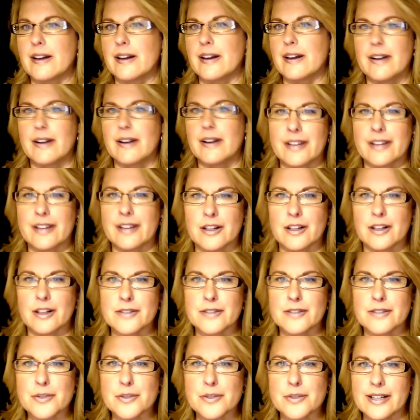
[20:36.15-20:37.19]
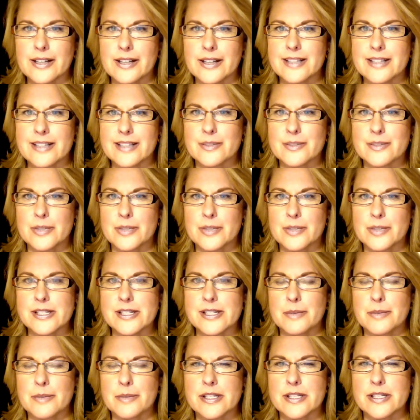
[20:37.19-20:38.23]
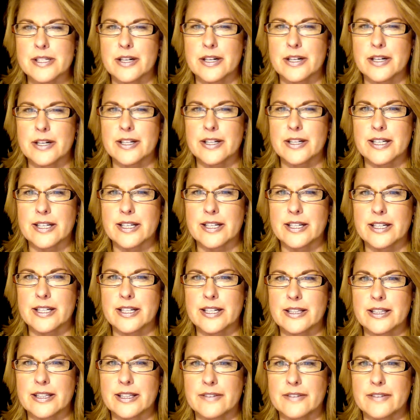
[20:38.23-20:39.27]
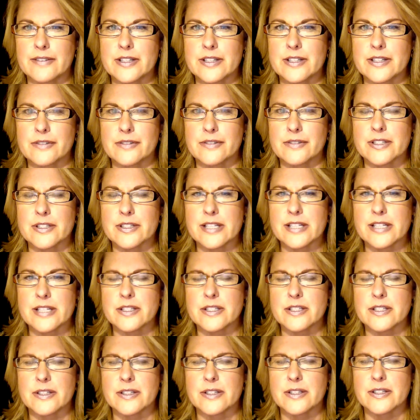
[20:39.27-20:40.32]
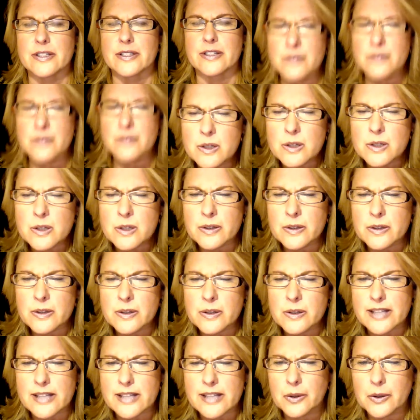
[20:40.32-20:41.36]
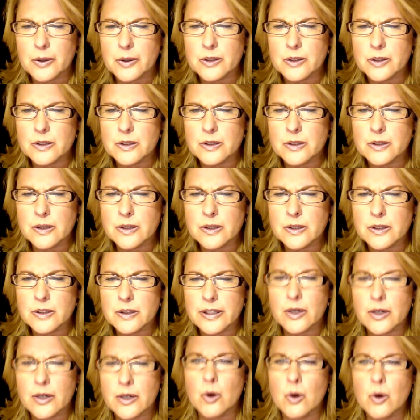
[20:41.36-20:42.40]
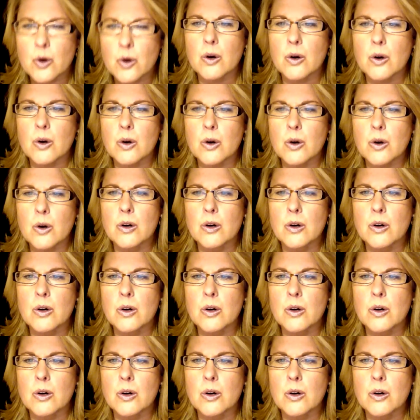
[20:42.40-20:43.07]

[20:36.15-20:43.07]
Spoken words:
I think all of us realize when someone's starting to get it, they have the different stages of the scowl, the oh,